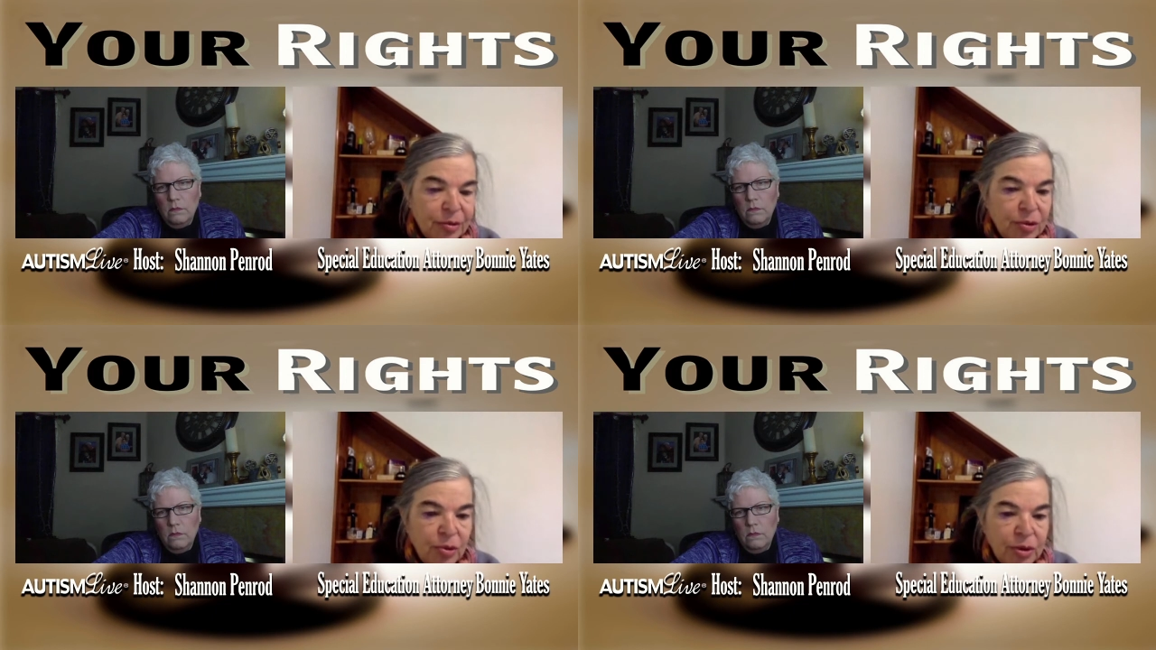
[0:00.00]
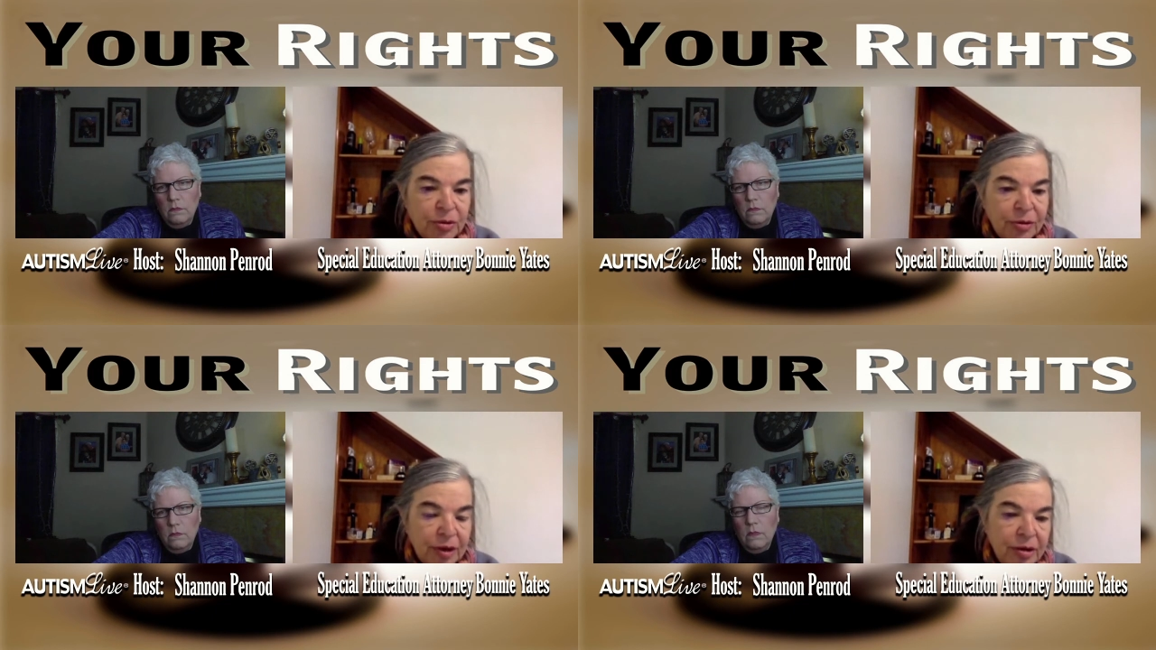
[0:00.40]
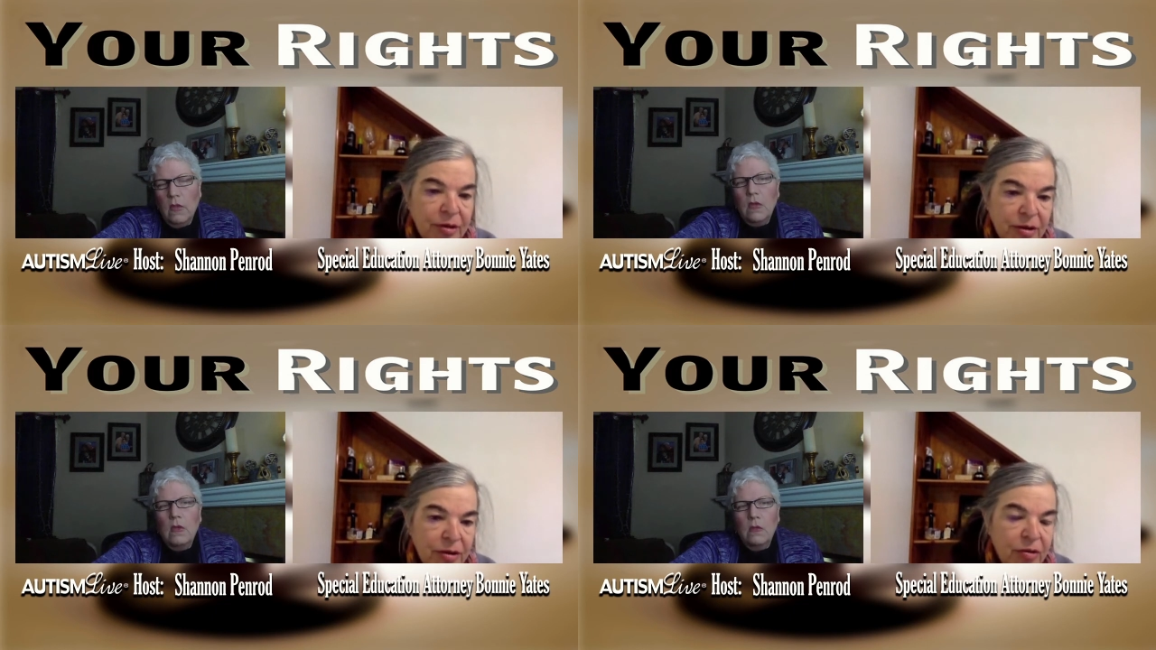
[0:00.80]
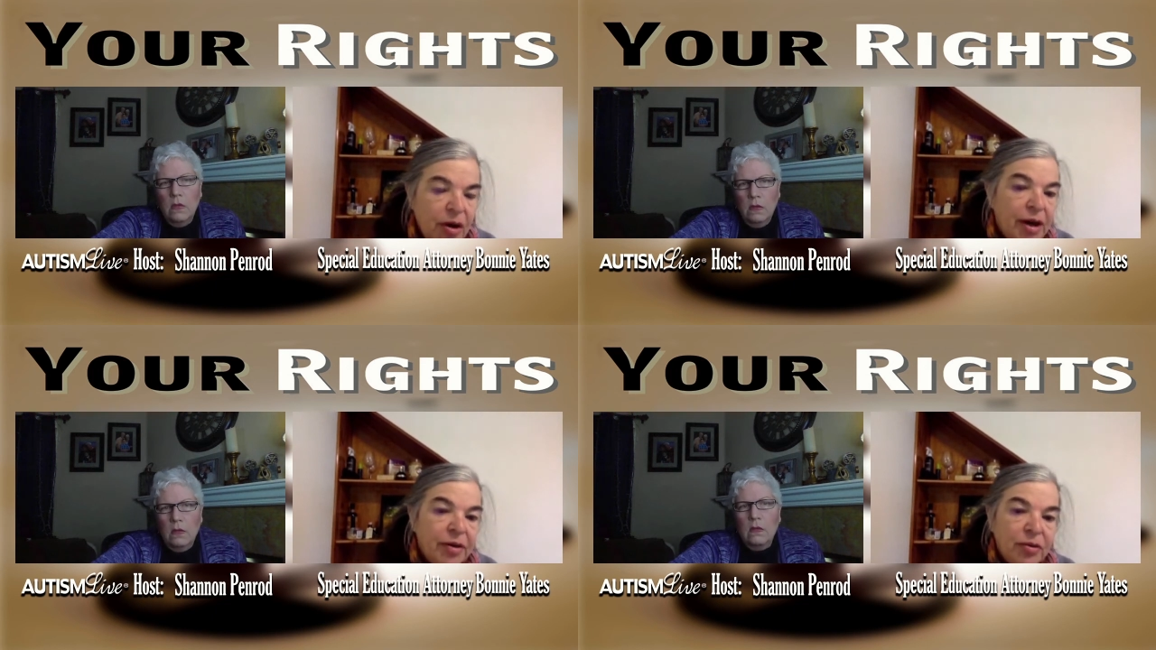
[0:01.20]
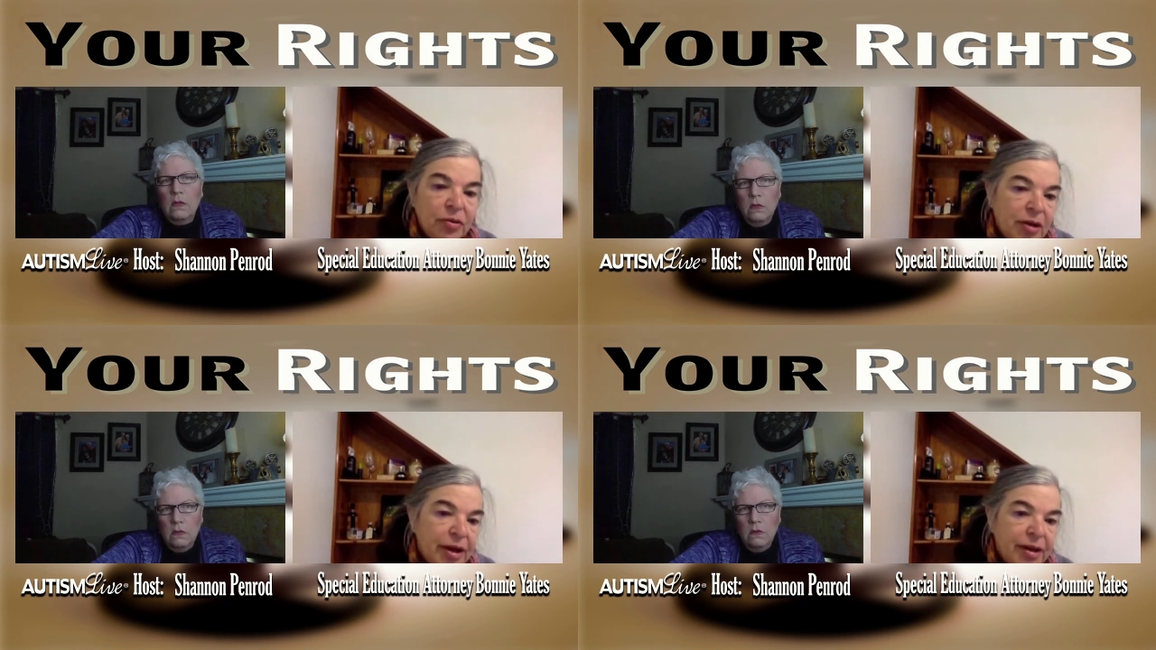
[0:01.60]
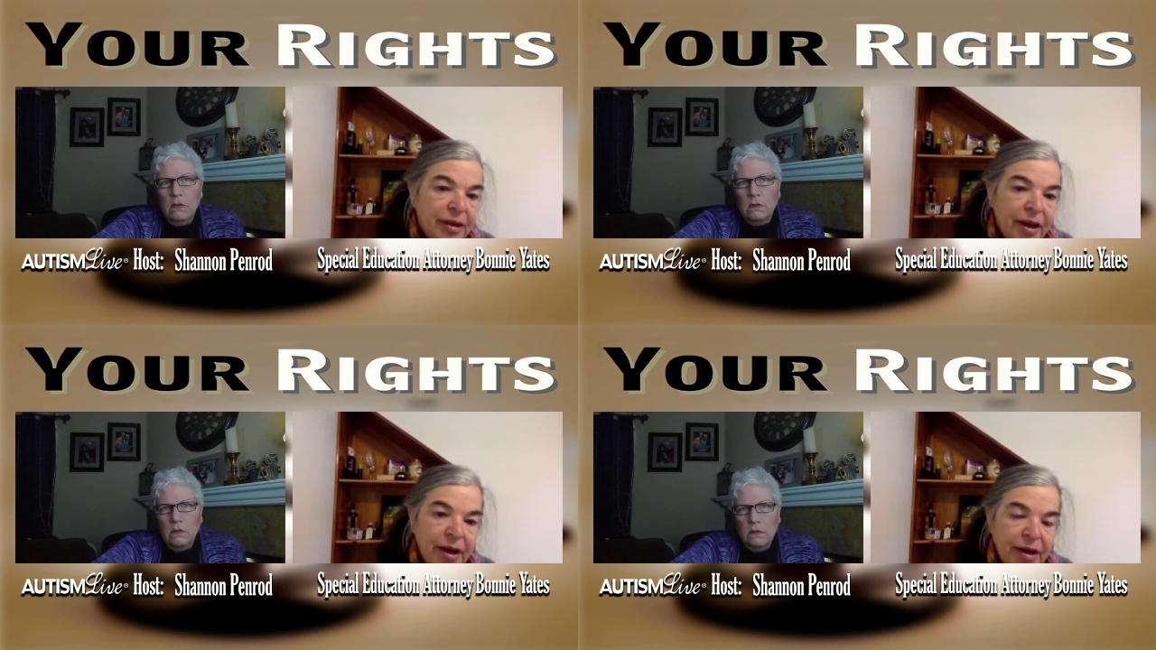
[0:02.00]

Speaker 1: with lawyers. And, you know, I don't like that.